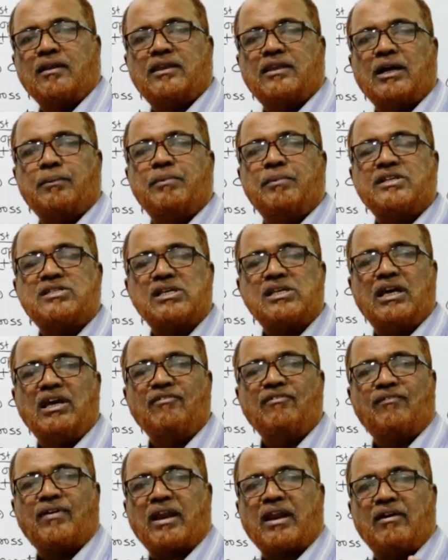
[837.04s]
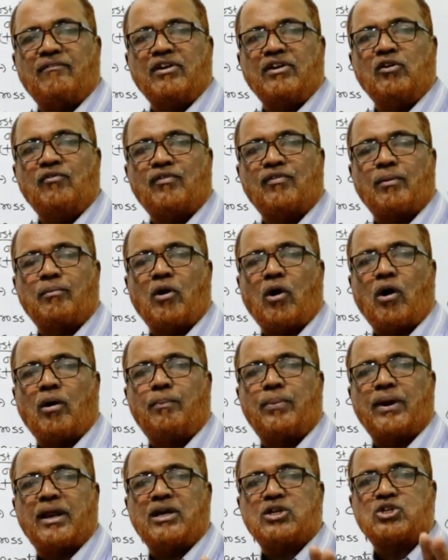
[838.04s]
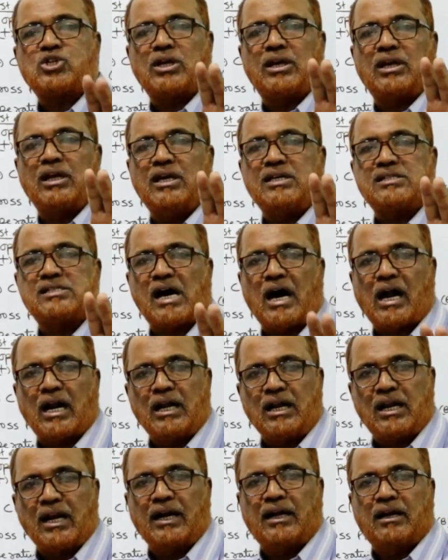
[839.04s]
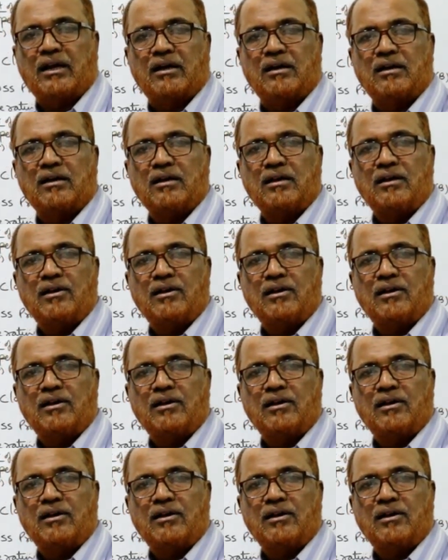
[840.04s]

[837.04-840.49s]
That means if revenue from operation is 100,